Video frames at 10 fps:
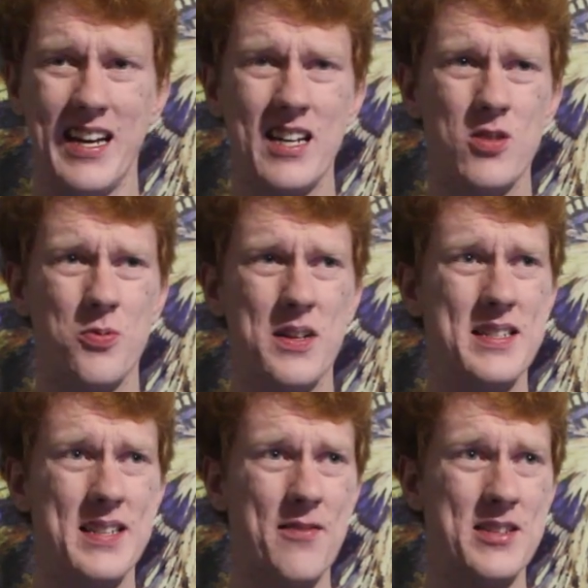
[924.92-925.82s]
in
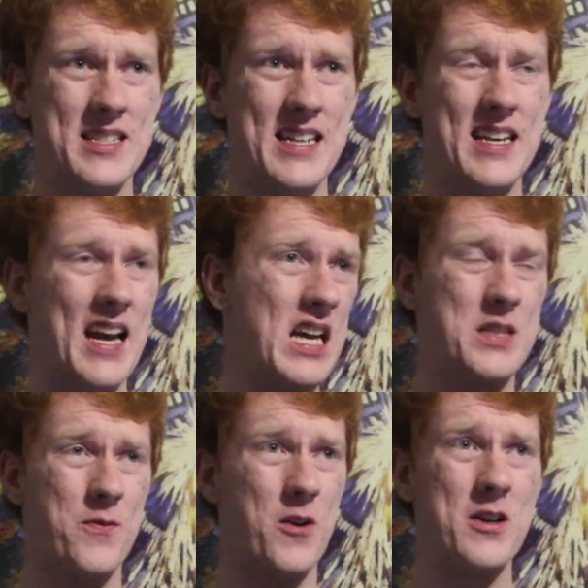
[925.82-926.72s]
2017,
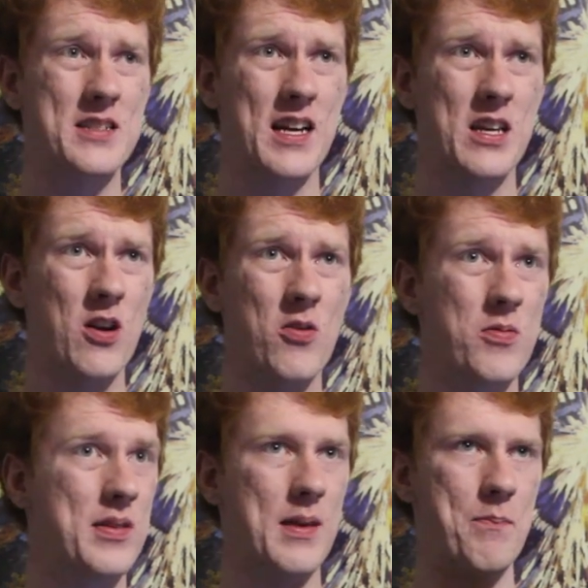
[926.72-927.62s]
as far as I
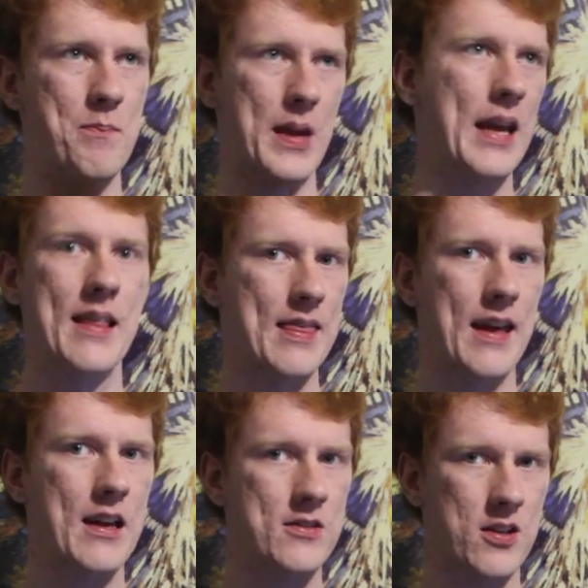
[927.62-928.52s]
know, the big
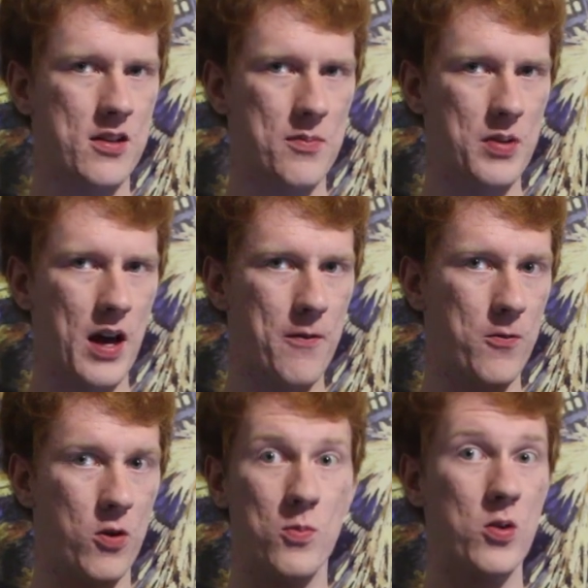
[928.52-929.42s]
things on the
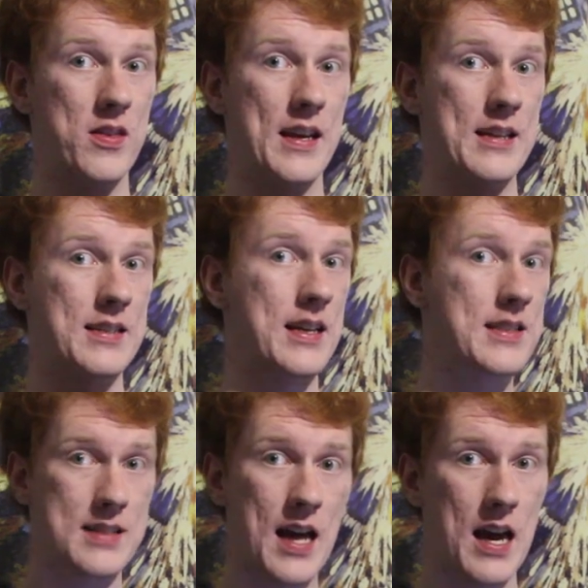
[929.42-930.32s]
platform were things like
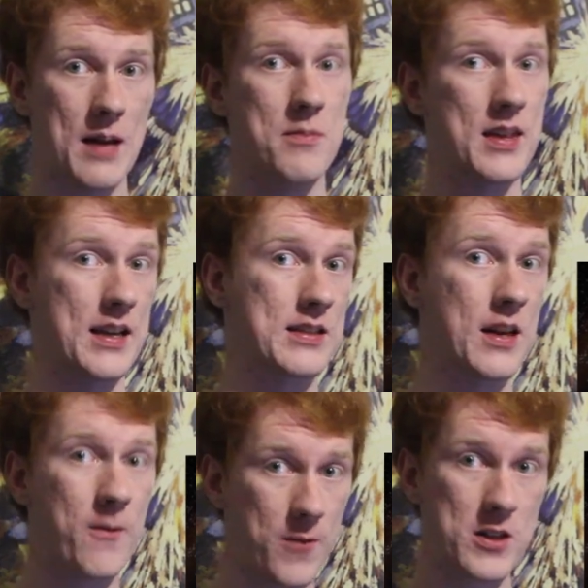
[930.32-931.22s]
slime, things
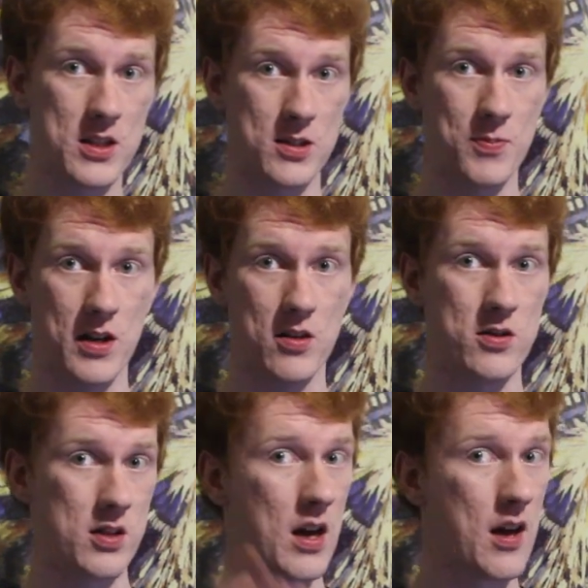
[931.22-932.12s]
like fidget
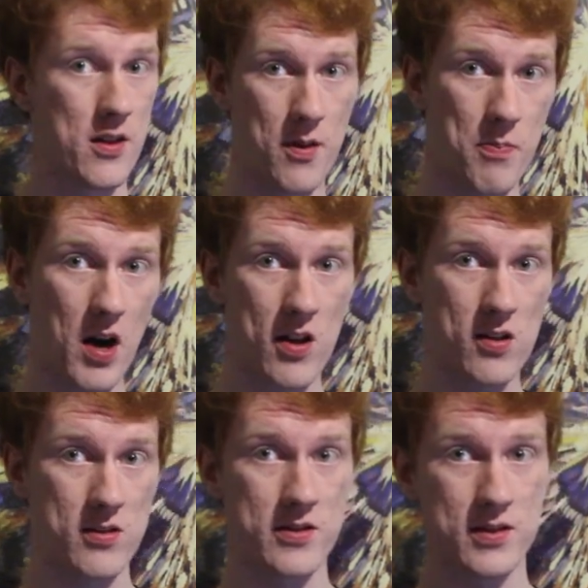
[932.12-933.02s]
spinners, the
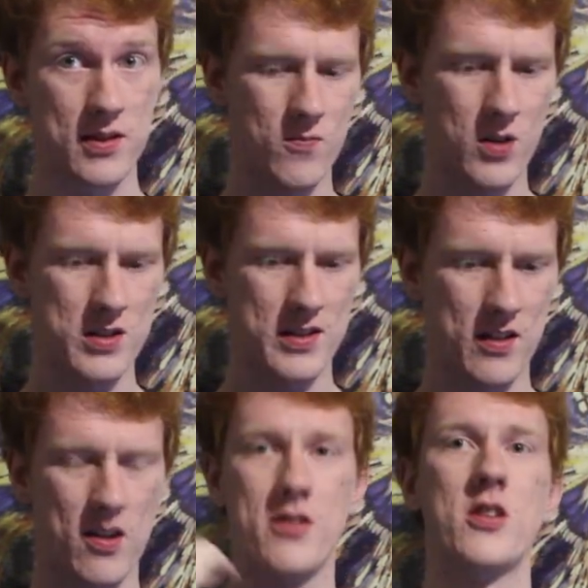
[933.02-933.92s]
polls, what is it
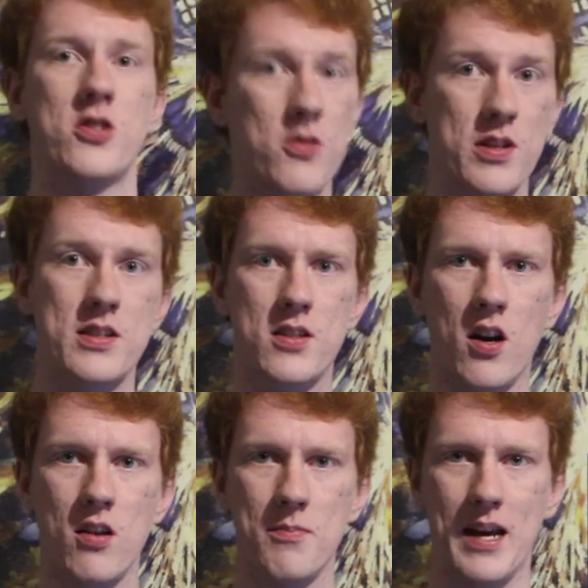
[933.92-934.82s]
called? The shooting
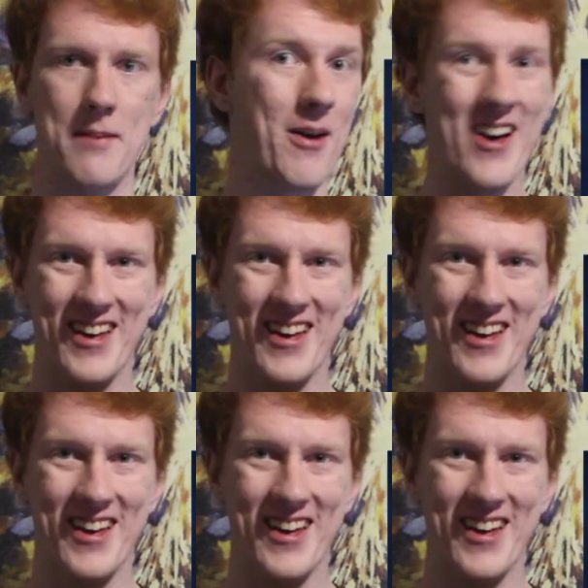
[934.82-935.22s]
star meme.